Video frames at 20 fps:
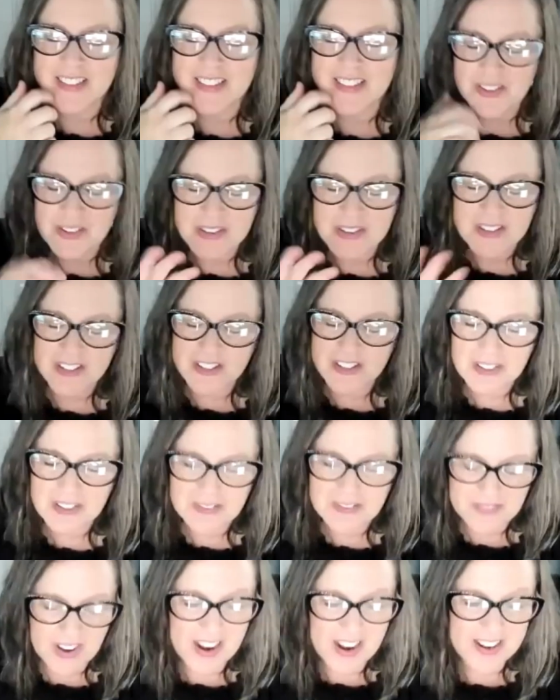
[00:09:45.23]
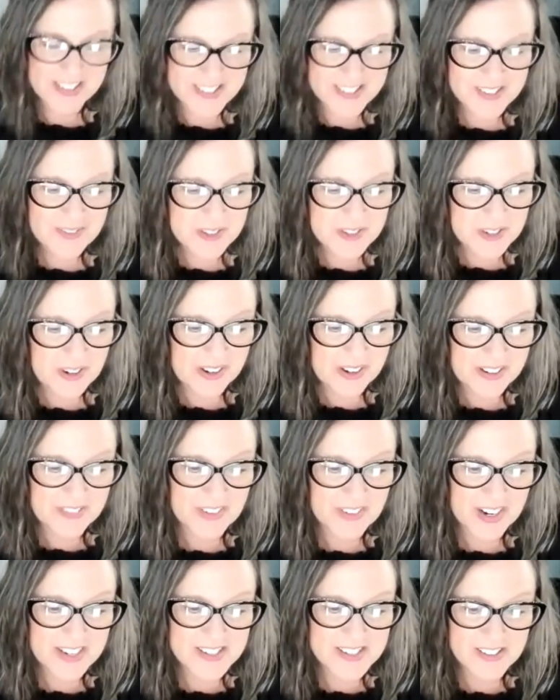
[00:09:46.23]
the, good advice that was great
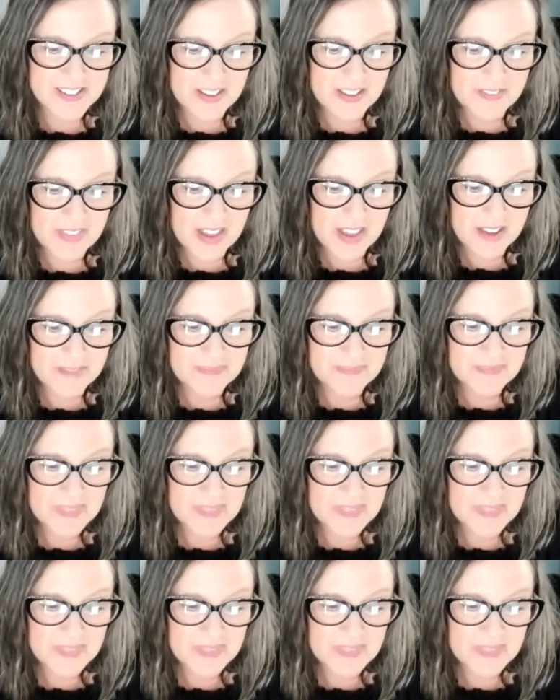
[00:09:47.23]
advice love that